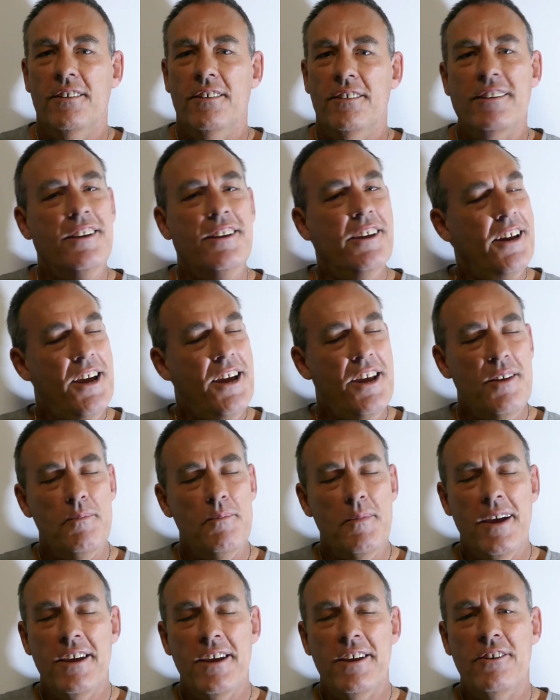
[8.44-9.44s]
G'day
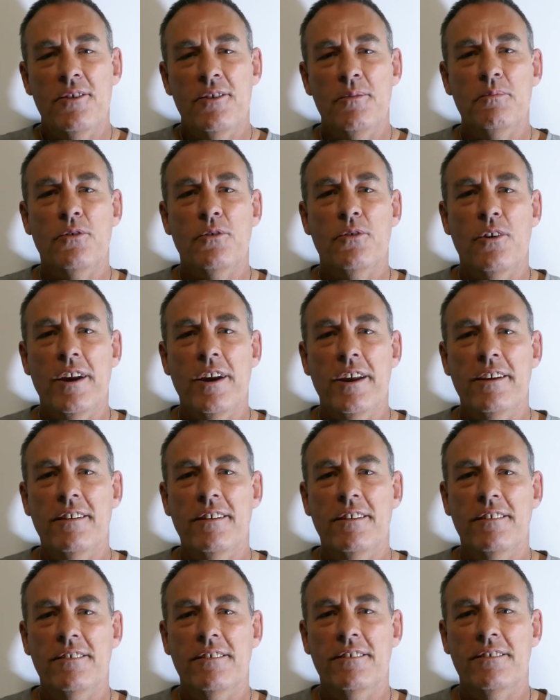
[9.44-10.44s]
mate, I'm Greg
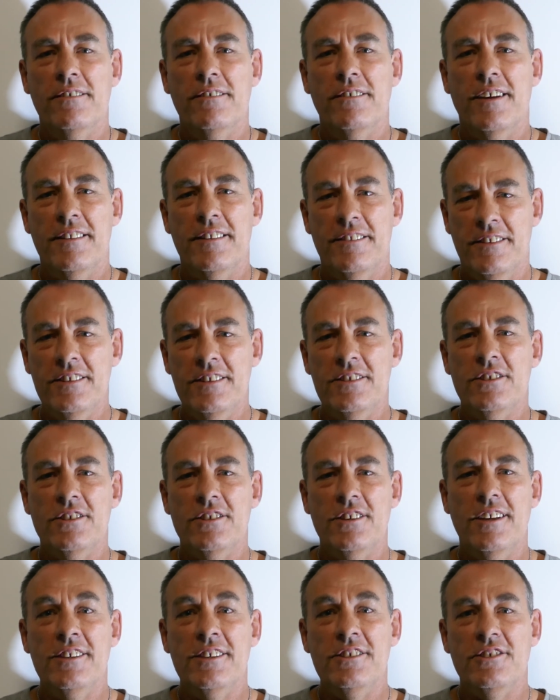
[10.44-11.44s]
and
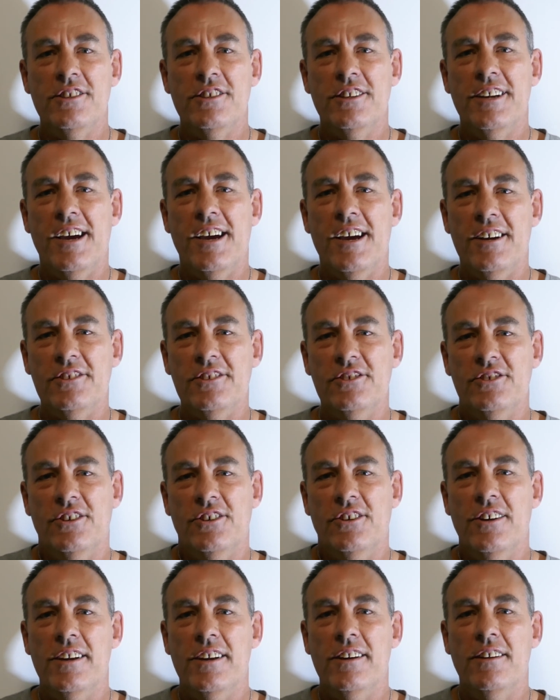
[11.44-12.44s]
this is the dark
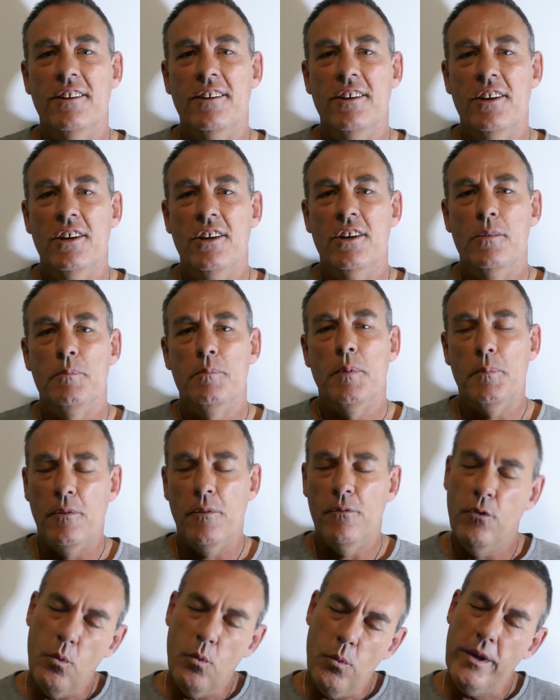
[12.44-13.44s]
side. But
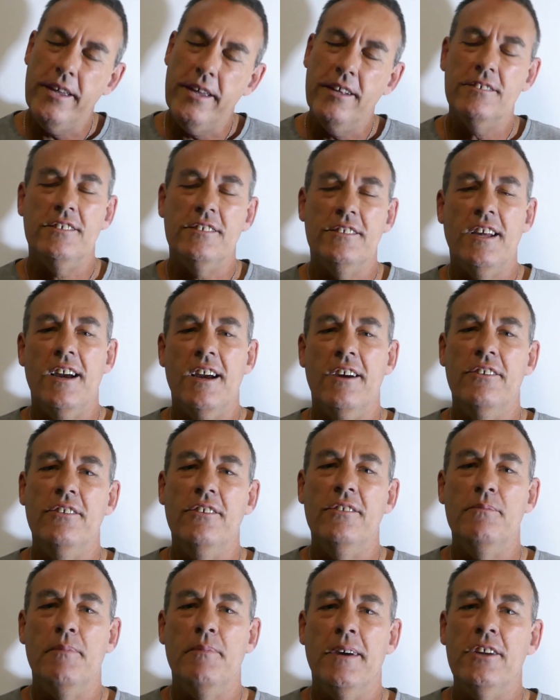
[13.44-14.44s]
before we get
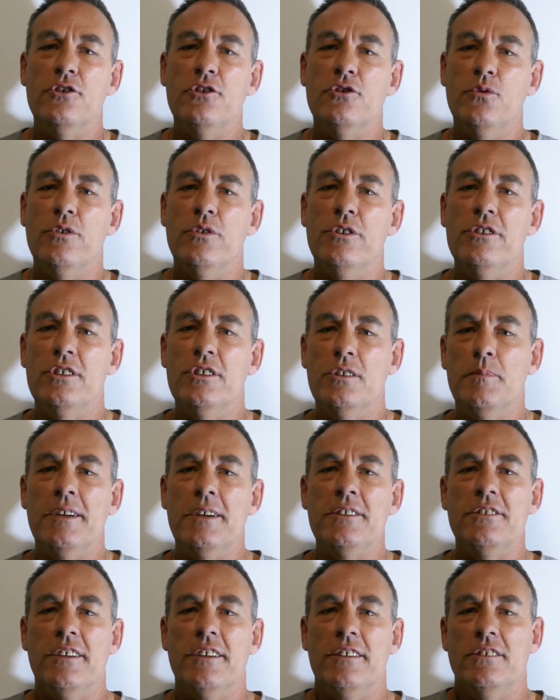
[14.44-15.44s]
started, make sure you
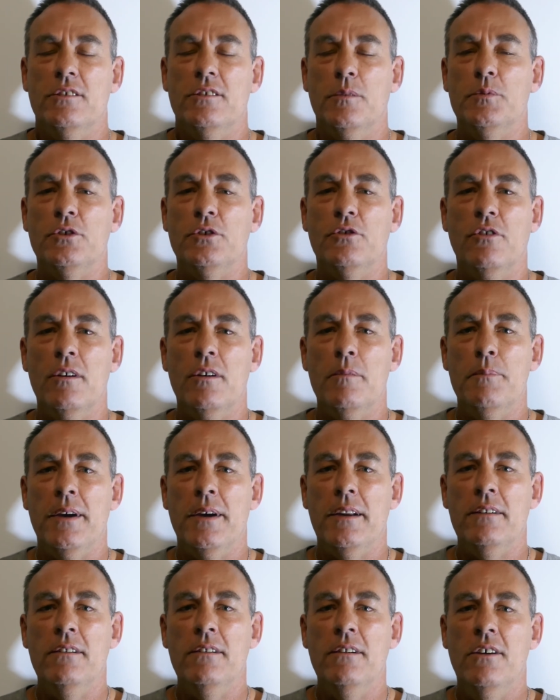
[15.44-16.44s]
smash that subscribe
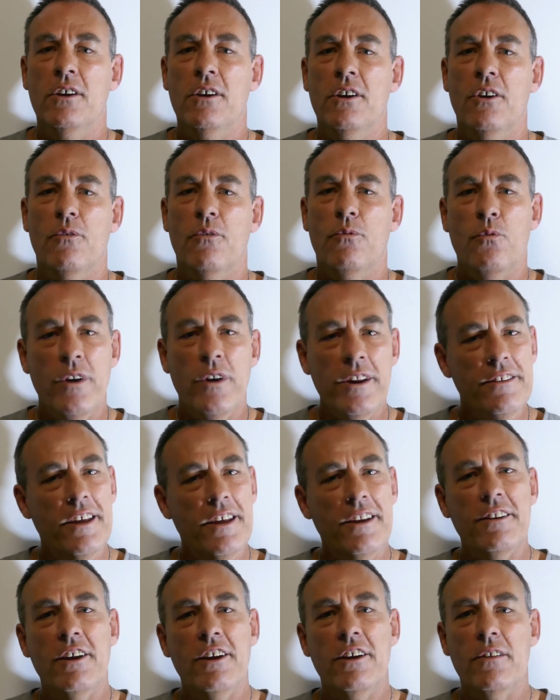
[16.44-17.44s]
button, ring
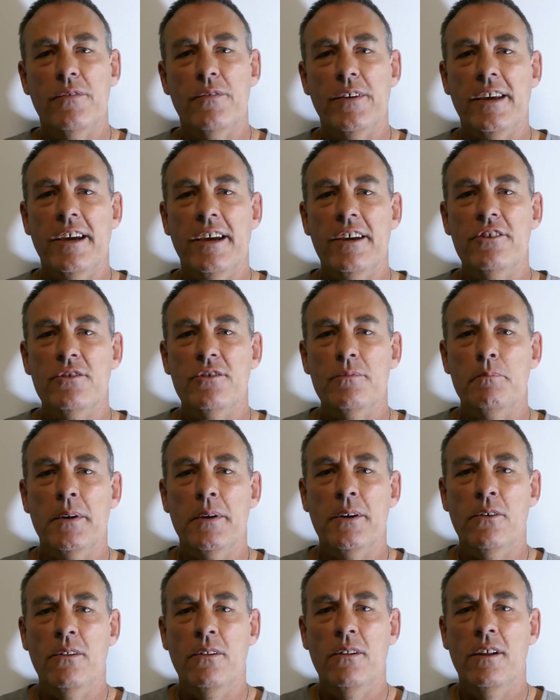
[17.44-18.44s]
that notification
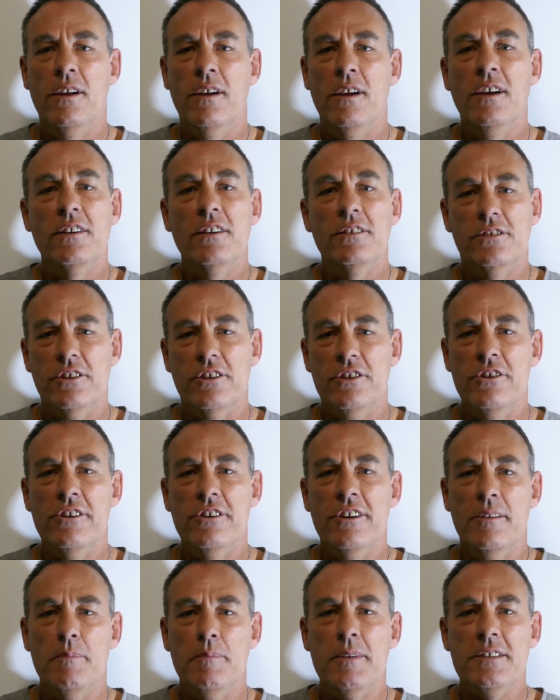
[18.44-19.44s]
bell so you
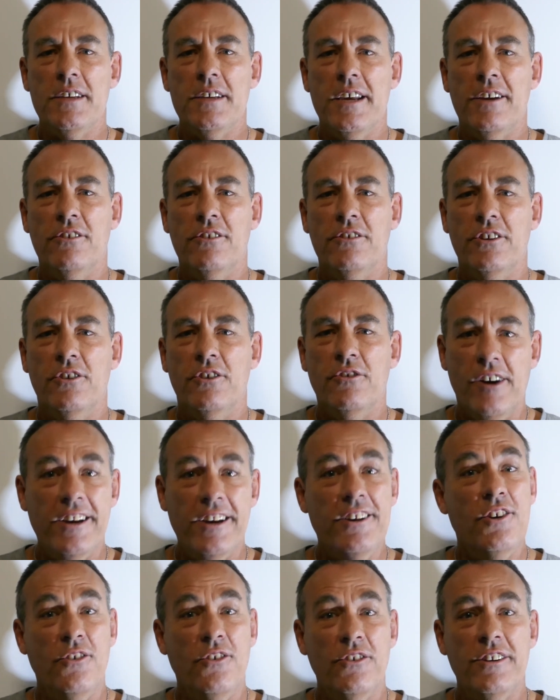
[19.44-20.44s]
don't miss out on the
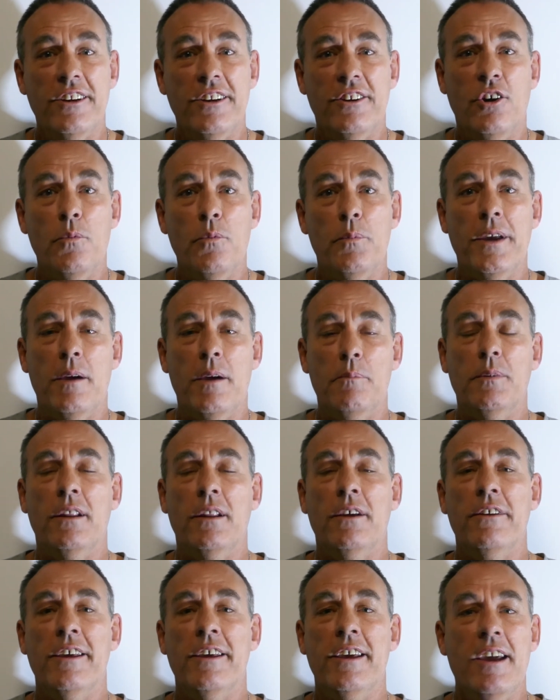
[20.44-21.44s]
great content I'll be
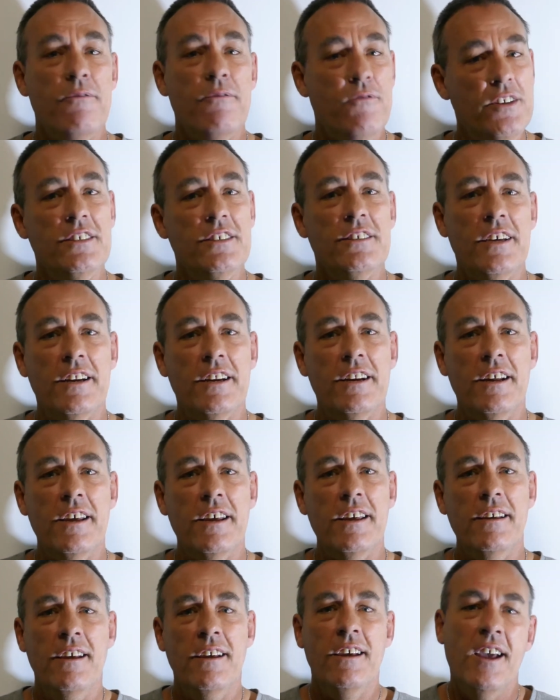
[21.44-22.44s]
uploading every
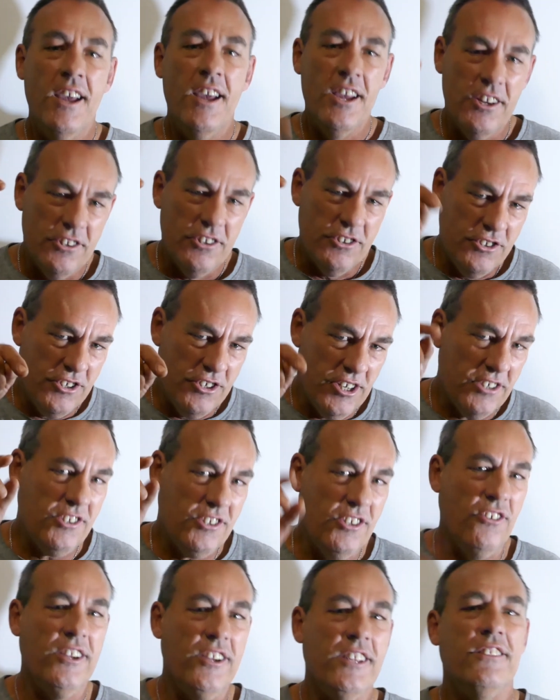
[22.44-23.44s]
Saturday,
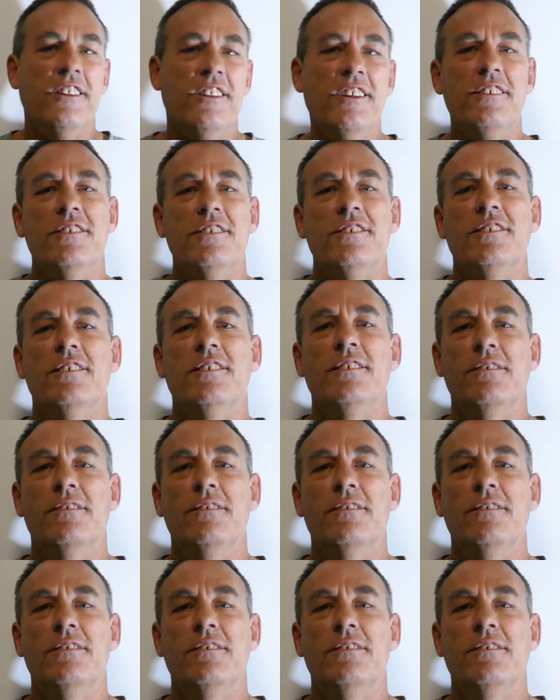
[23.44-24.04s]
just like this.